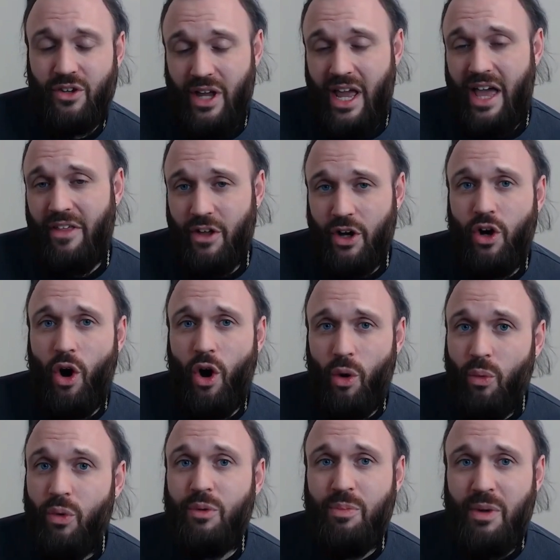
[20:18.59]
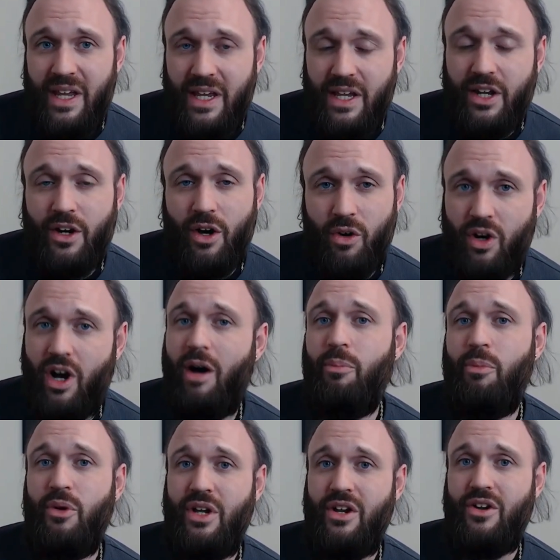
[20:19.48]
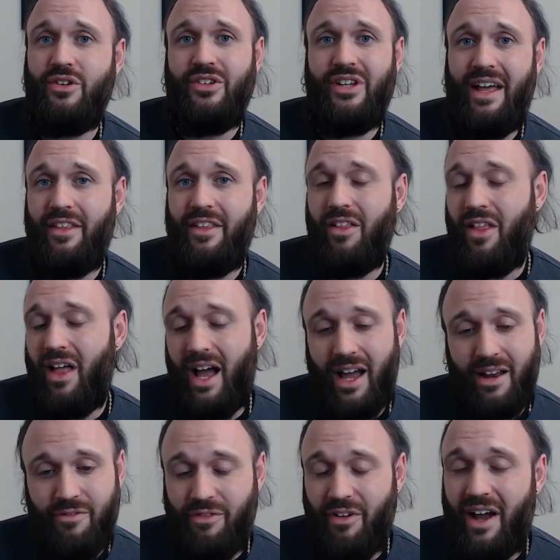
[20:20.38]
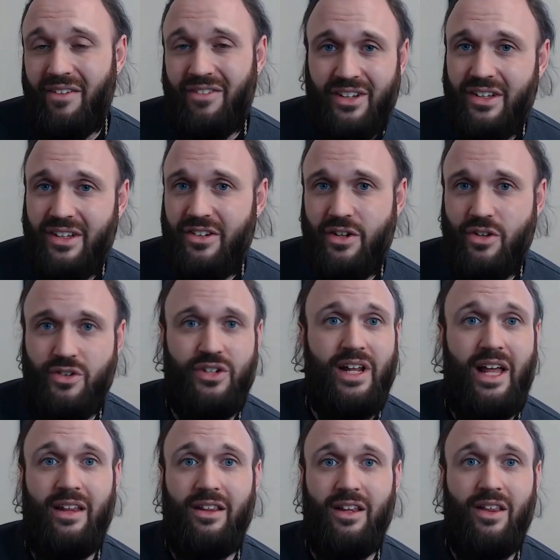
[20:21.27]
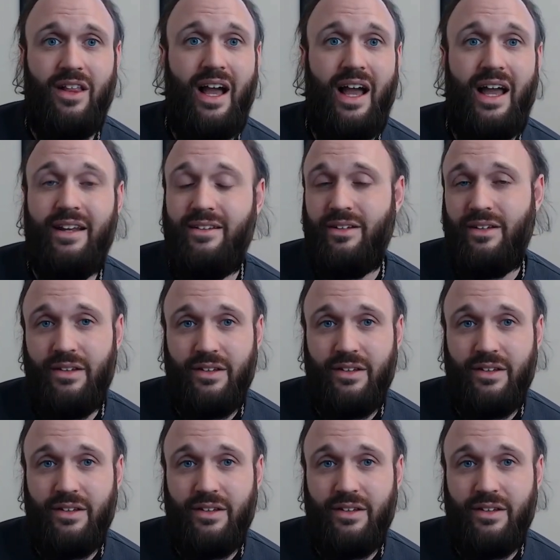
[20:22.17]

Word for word: So yeah, the goal would be you know a couple years down the line, five six years down the line,